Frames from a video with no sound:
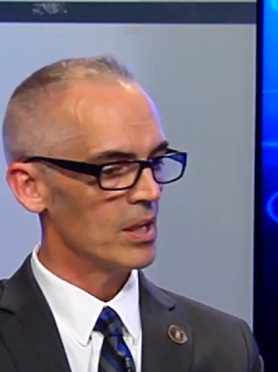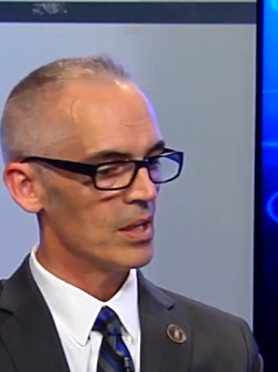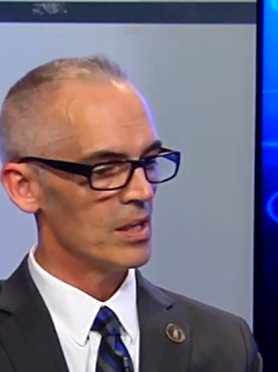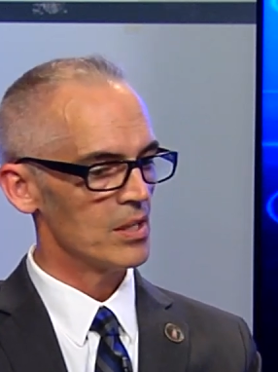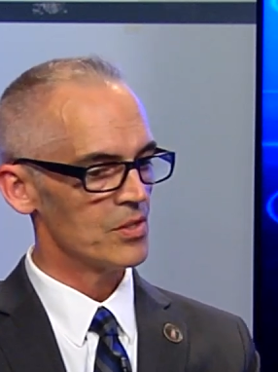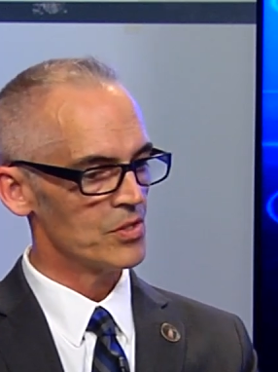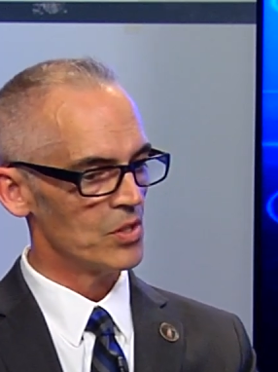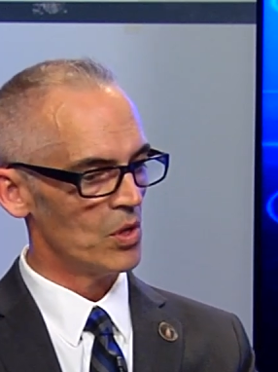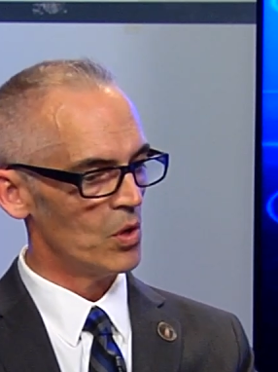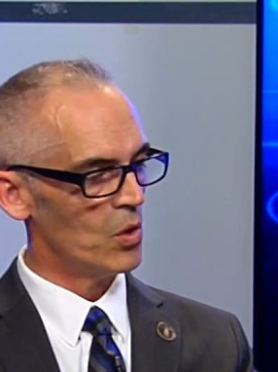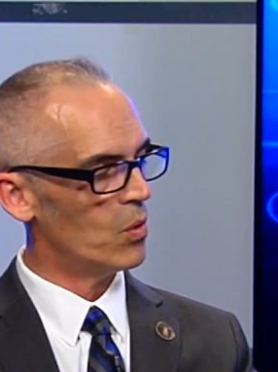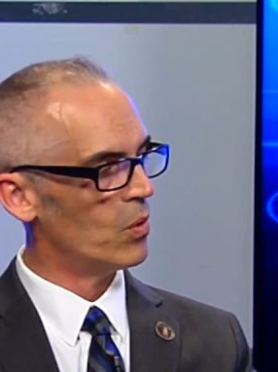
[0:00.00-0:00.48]

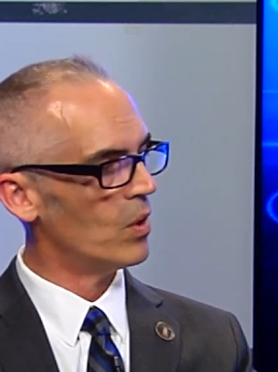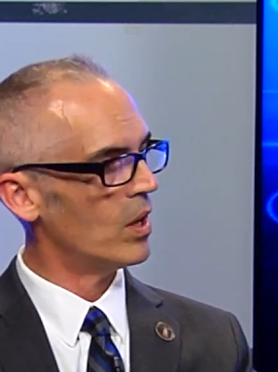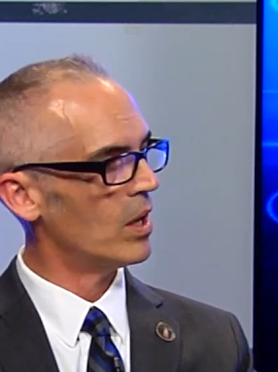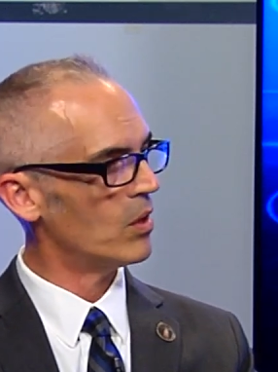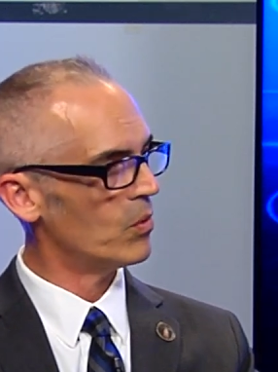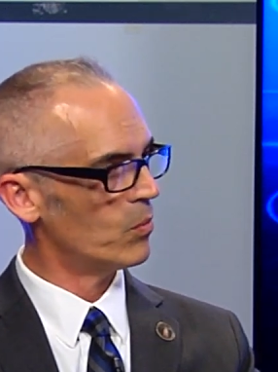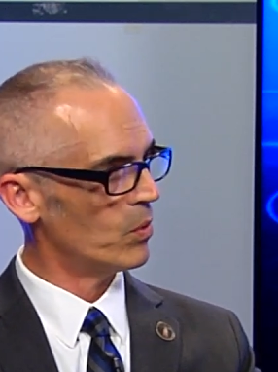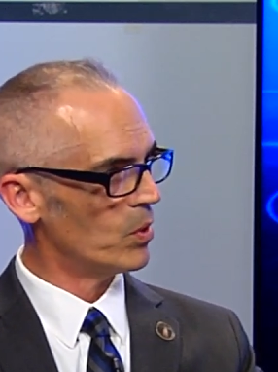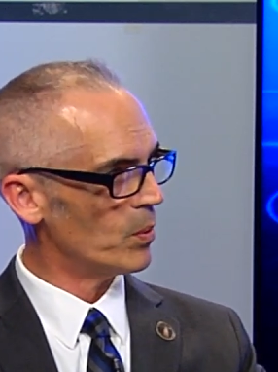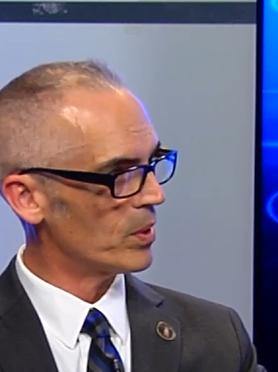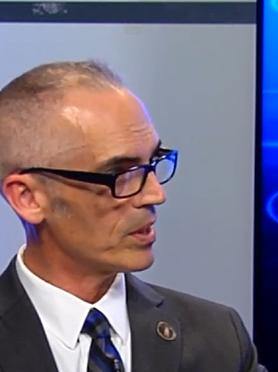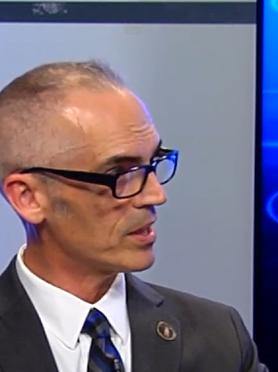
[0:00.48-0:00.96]
So
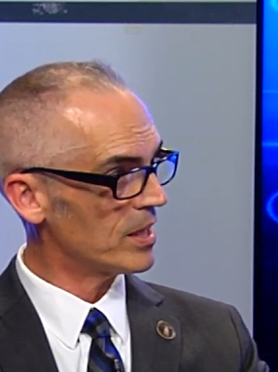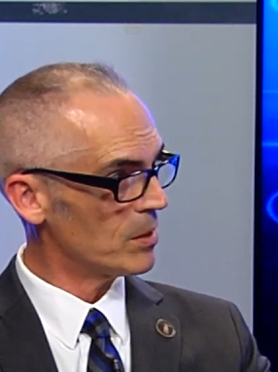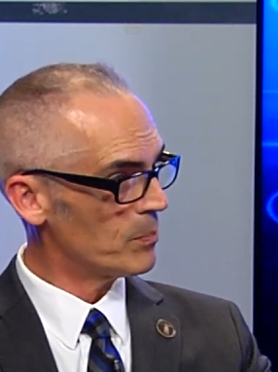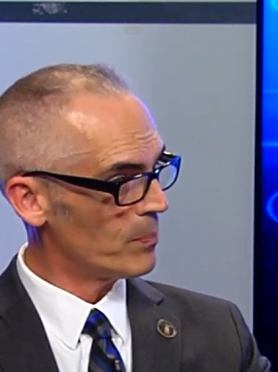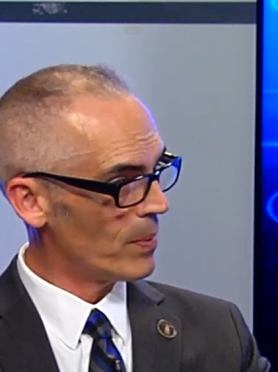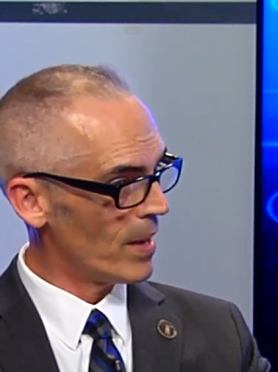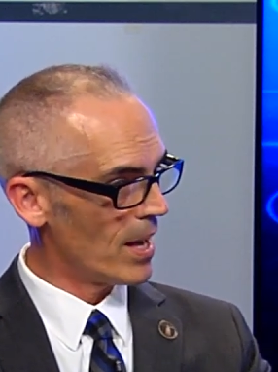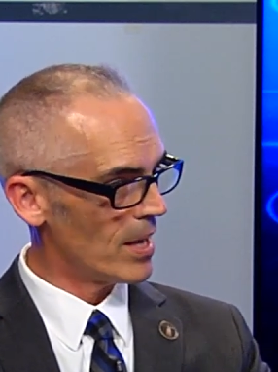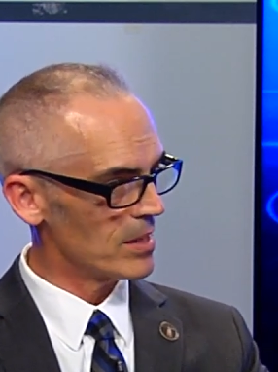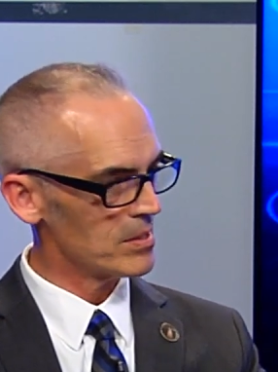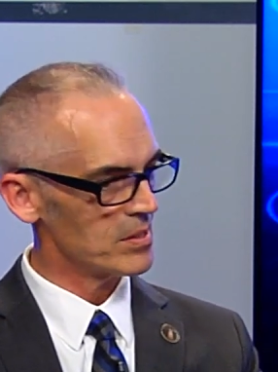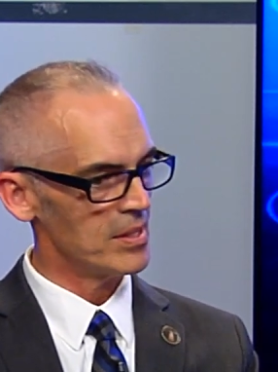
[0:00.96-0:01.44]
we want to get
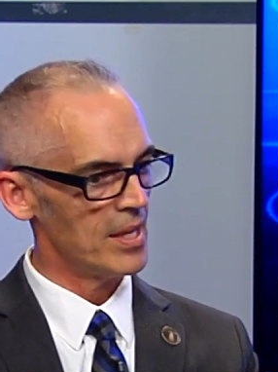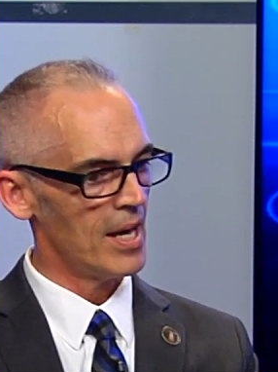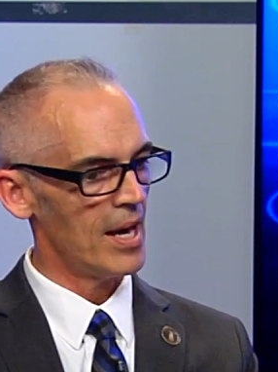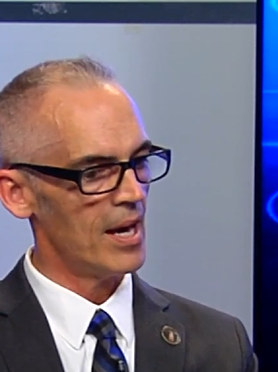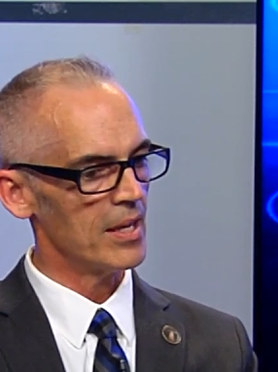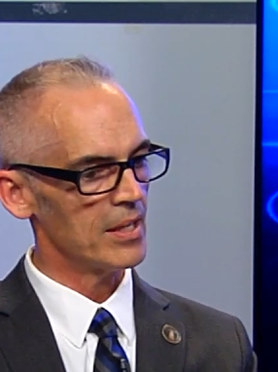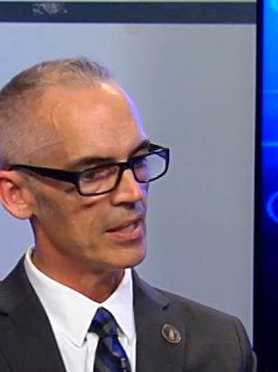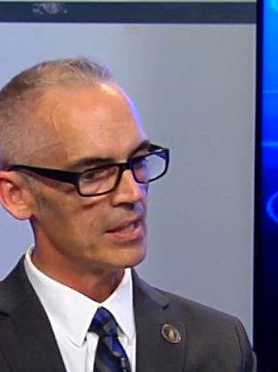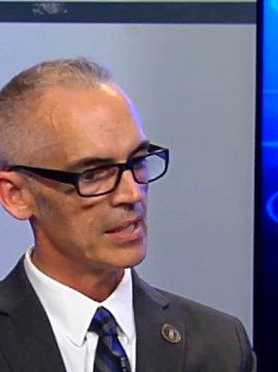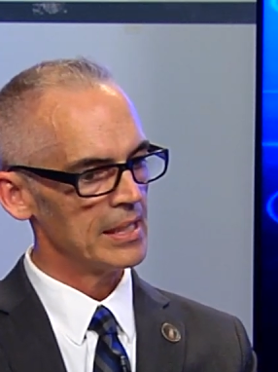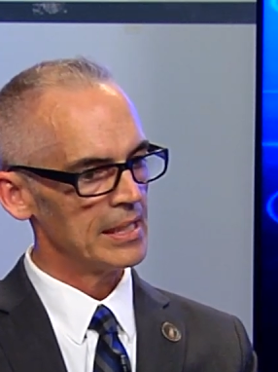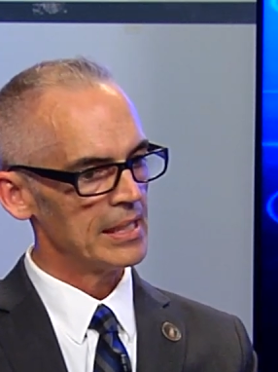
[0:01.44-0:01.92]
past
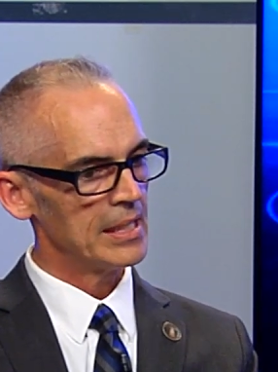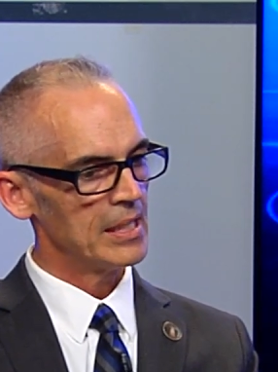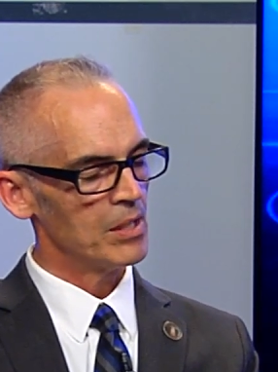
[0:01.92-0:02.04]
that.